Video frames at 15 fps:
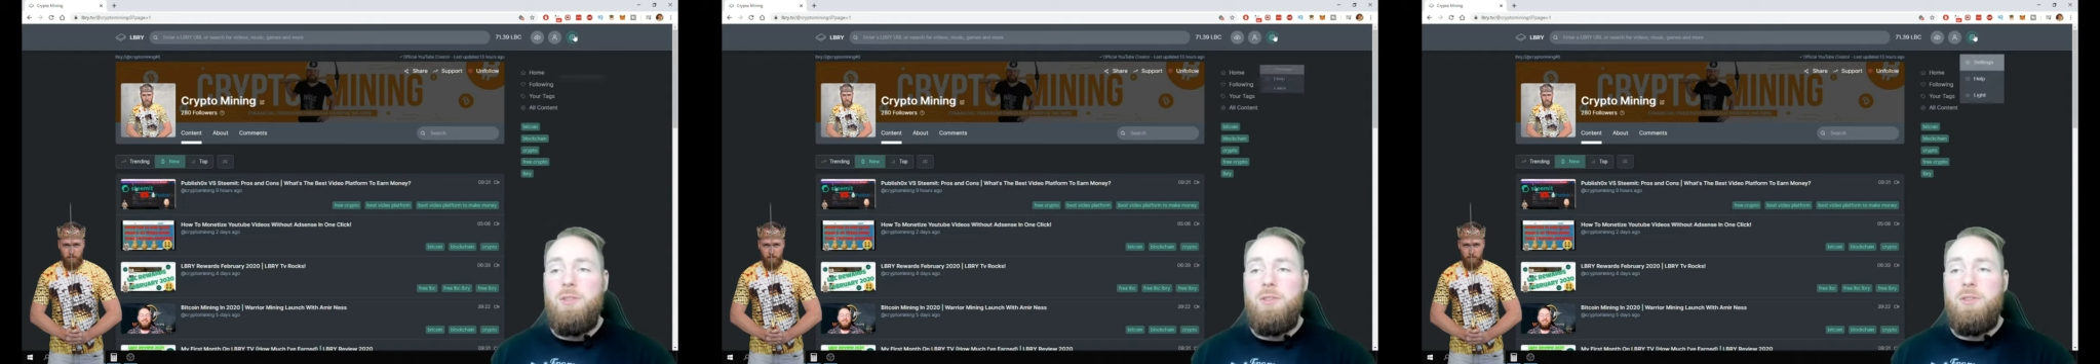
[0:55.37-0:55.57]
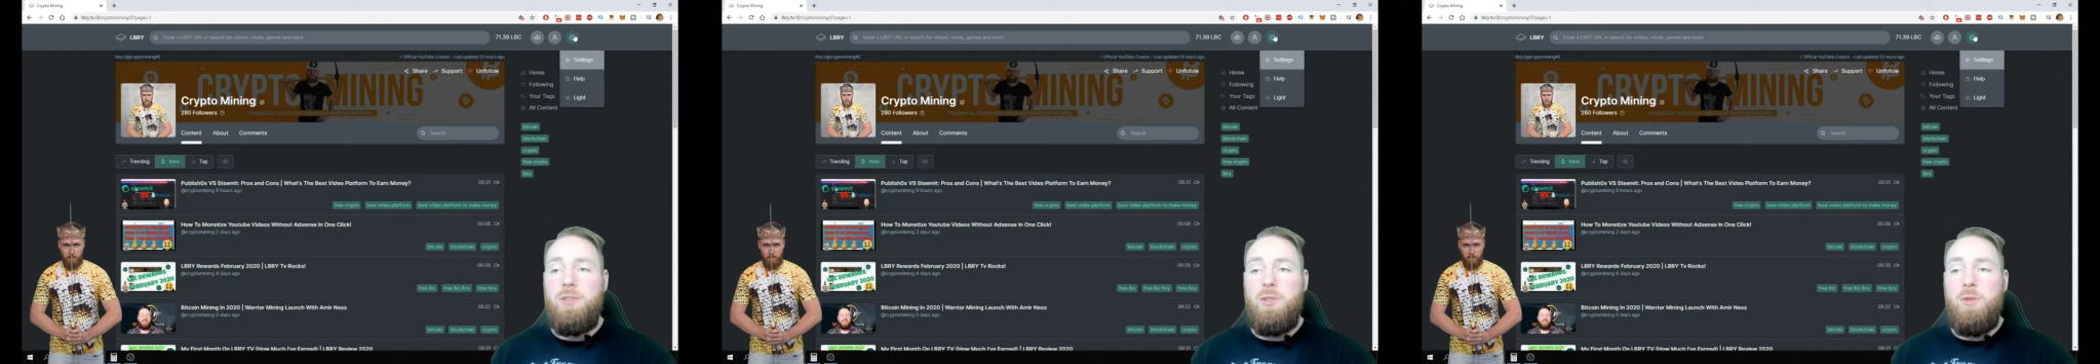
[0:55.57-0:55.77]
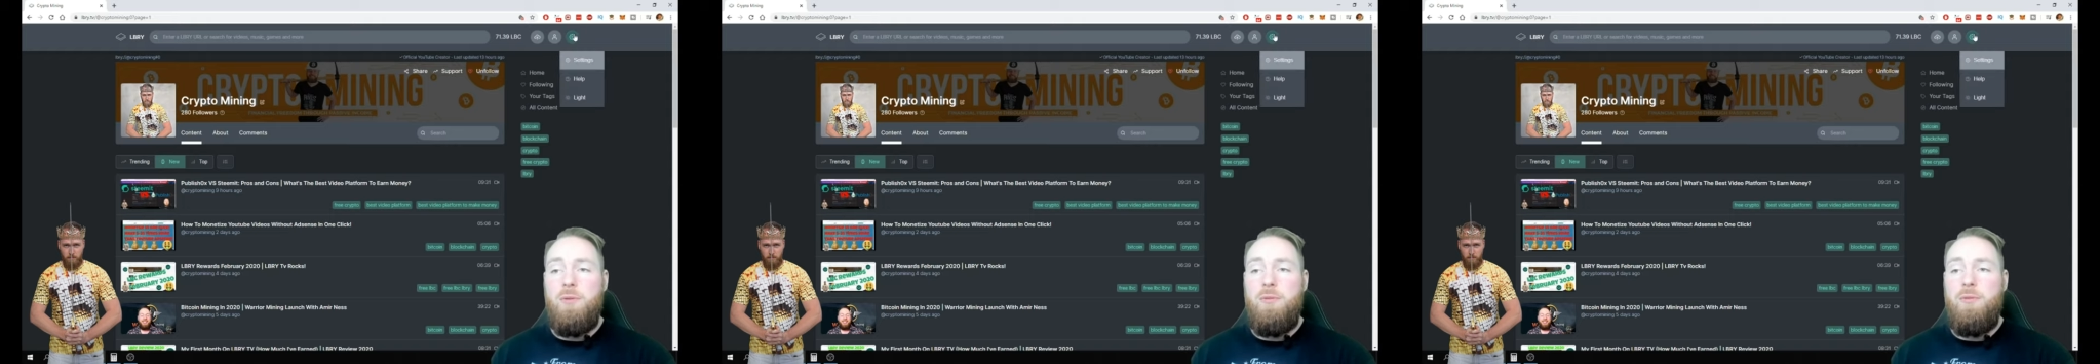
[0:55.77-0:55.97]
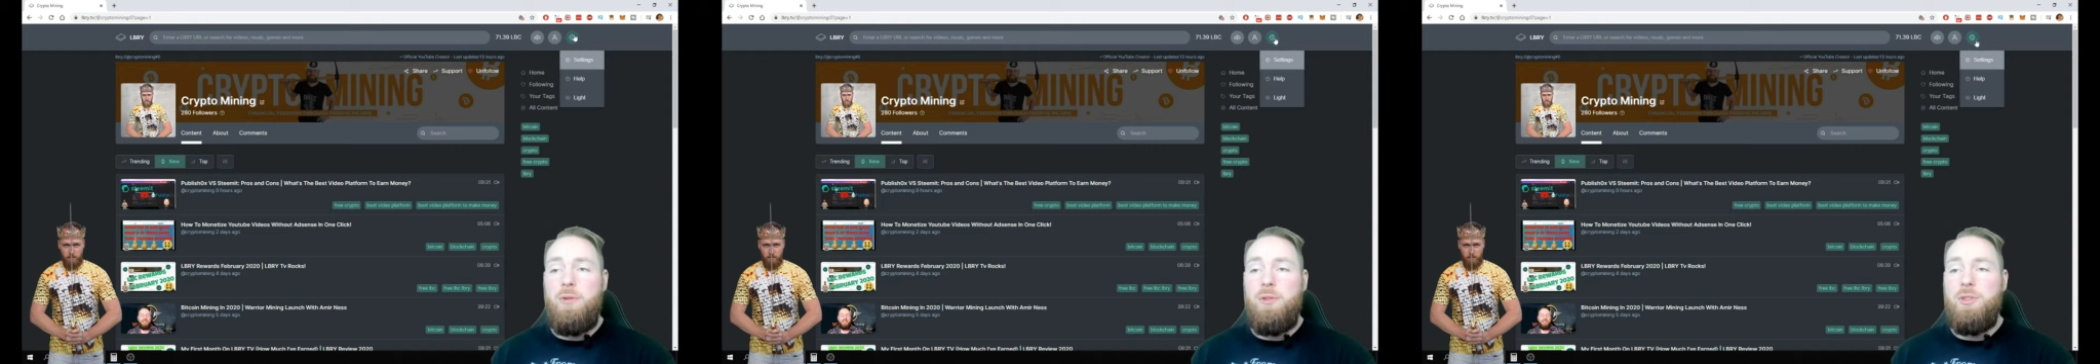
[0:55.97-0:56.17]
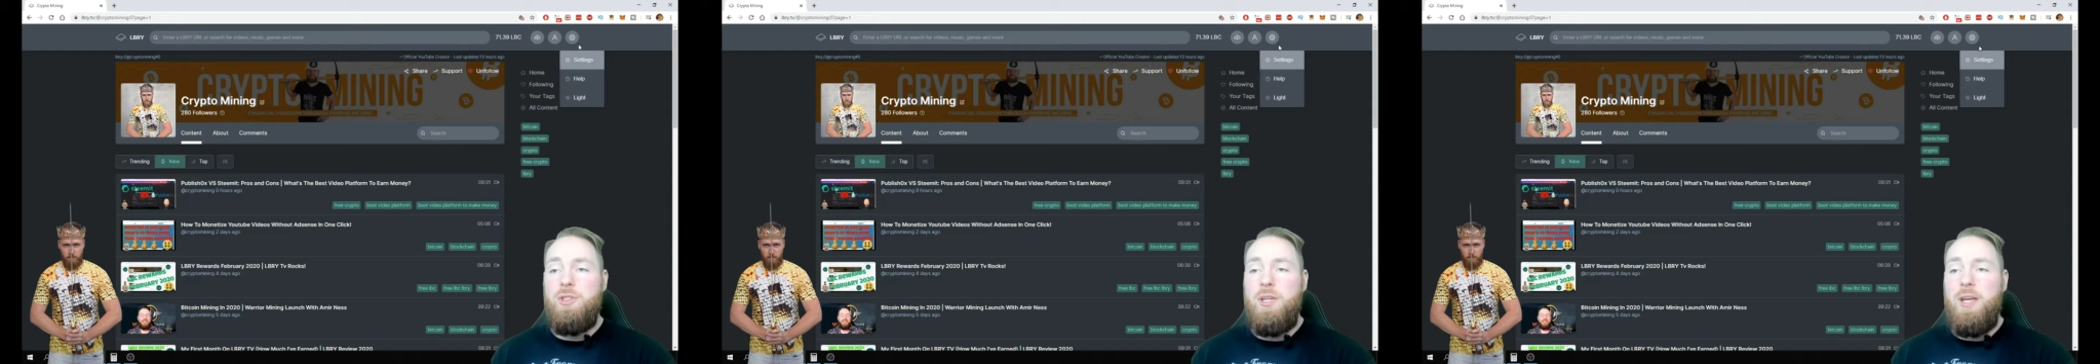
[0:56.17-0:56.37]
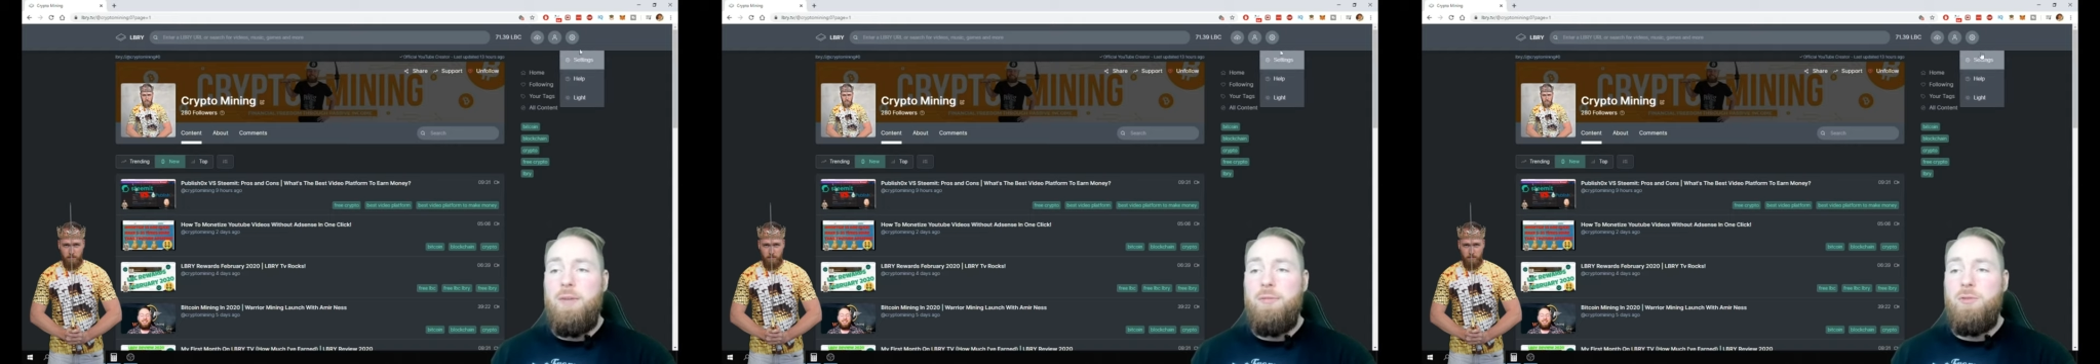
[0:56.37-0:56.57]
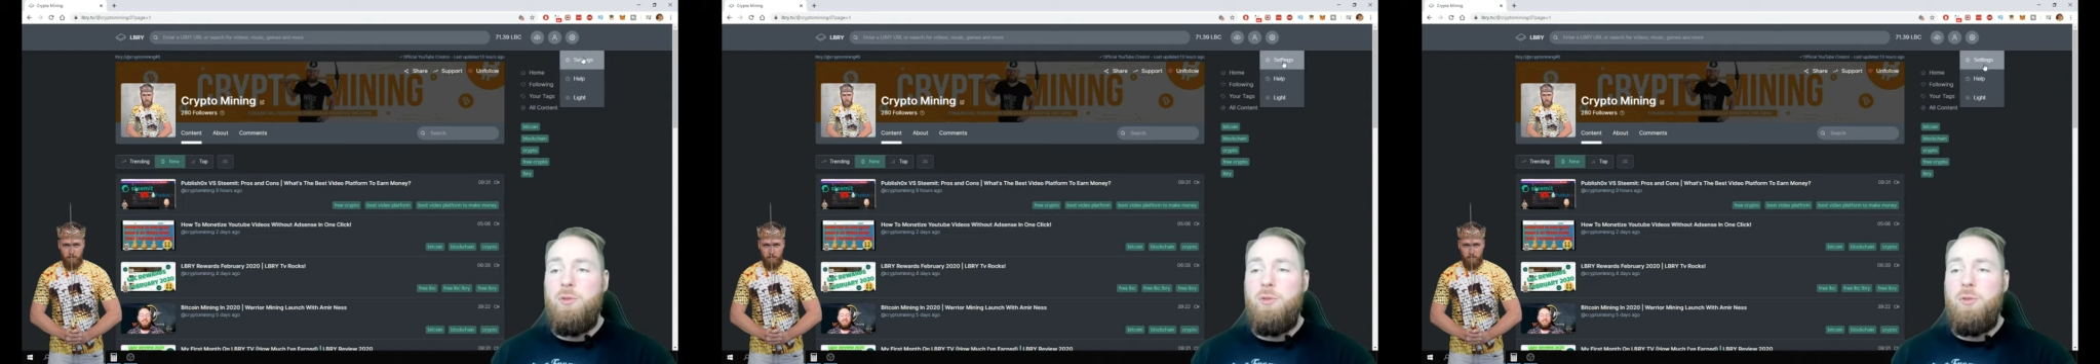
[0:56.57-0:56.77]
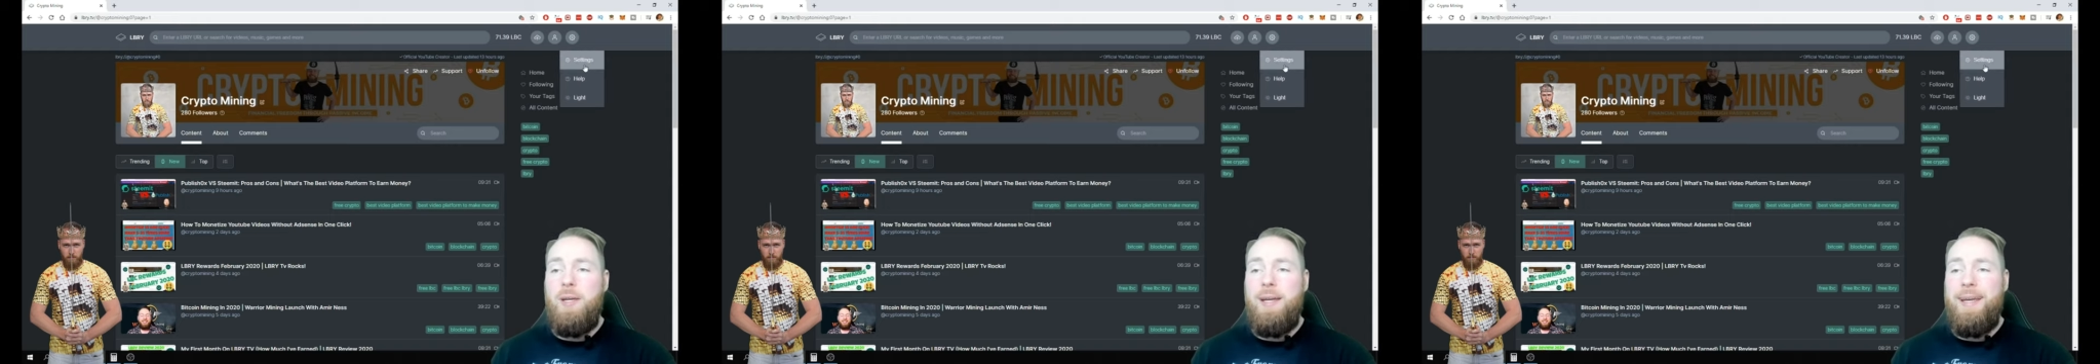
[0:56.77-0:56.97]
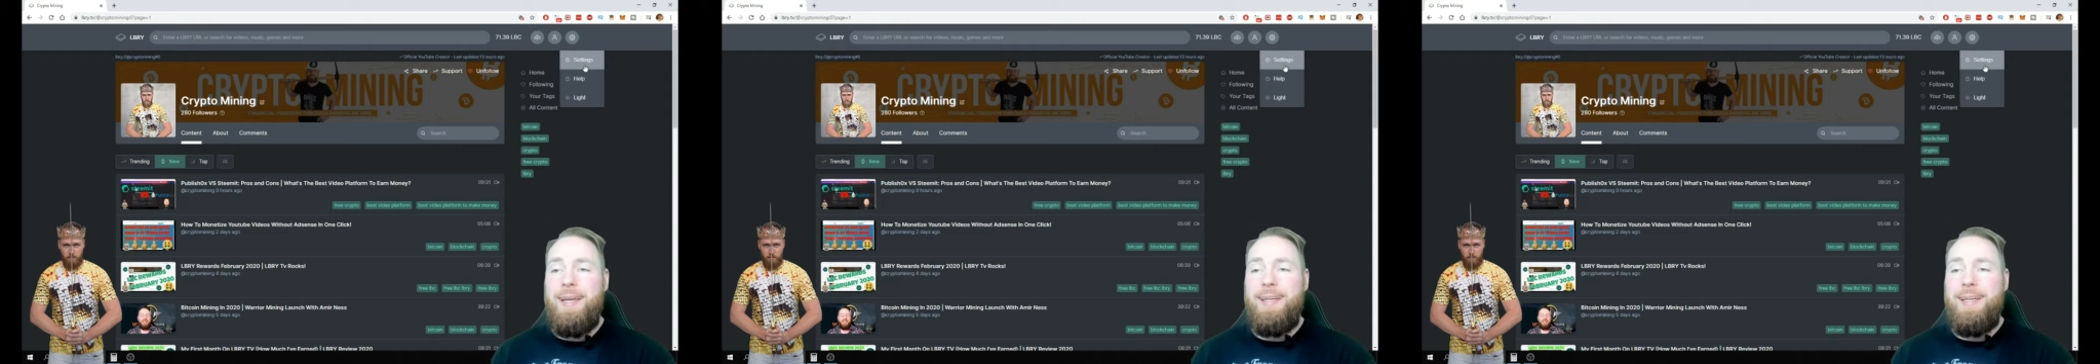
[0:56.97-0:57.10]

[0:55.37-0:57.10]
So, first you have to